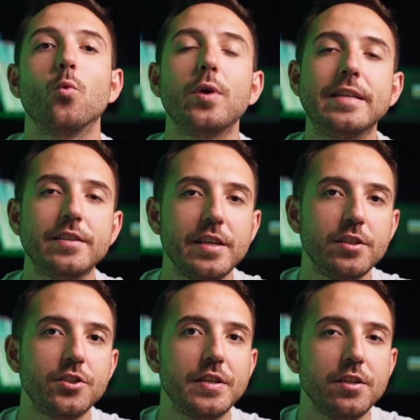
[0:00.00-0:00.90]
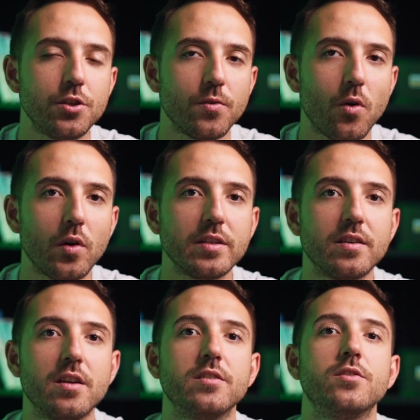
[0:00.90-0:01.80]
We teach each of our
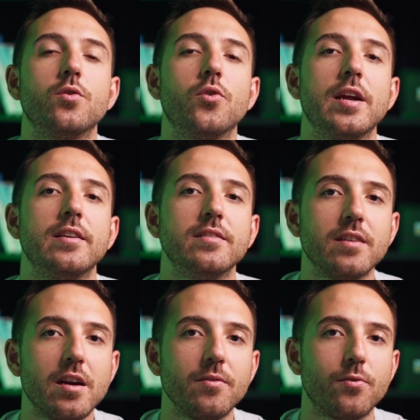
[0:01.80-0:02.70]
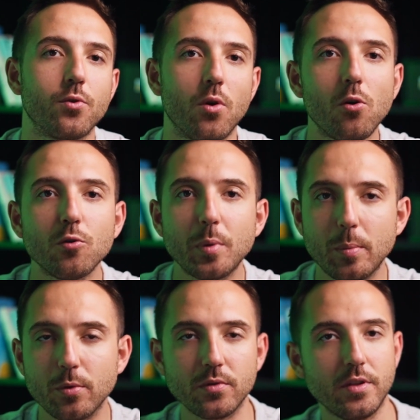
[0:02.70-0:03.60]
designers to create design for all
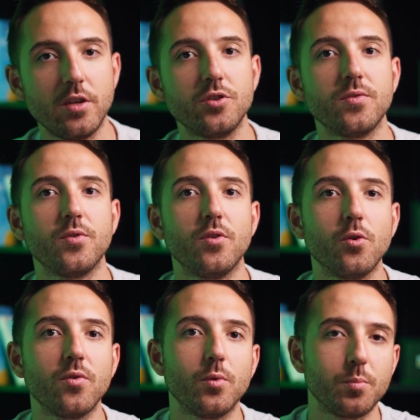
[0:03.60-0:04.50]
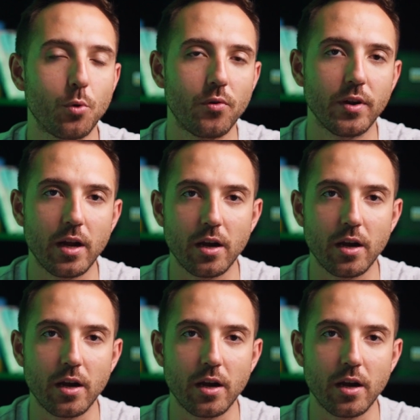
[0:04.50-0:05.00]
people, not just for those with perfect